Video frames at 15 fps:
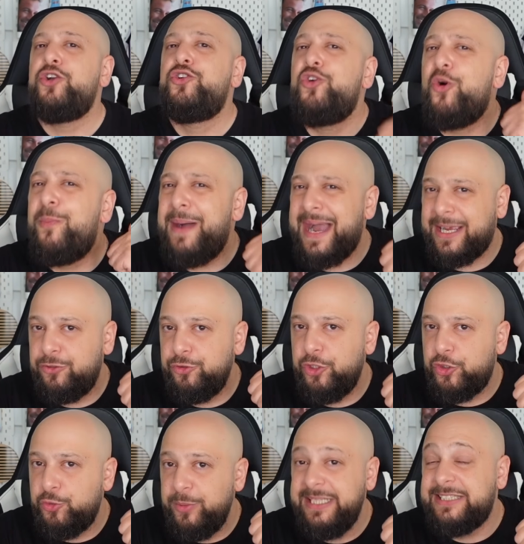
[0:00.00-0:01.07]
Go back to the
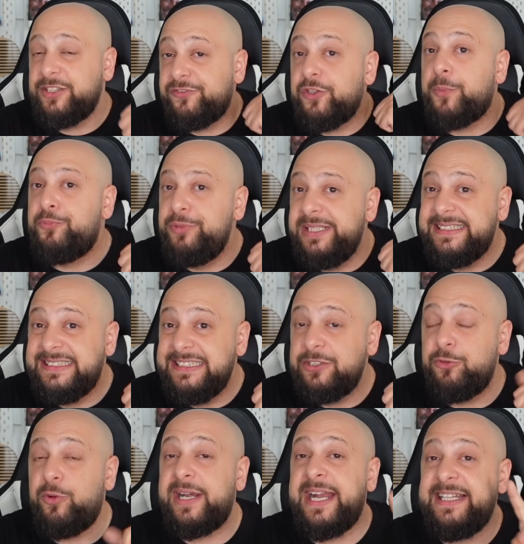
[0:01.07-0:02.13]
tweets of the preseason
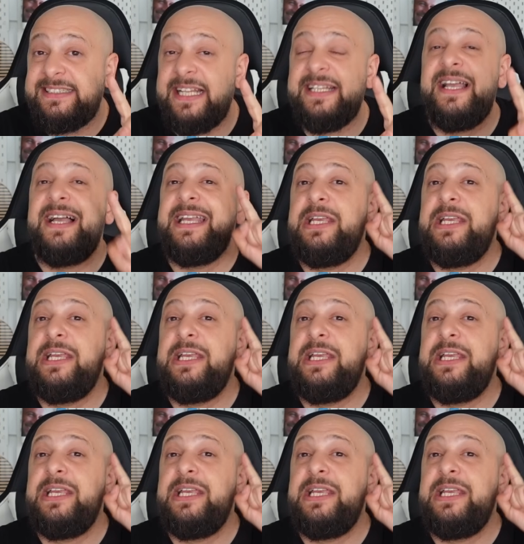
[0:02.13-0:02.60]
where I said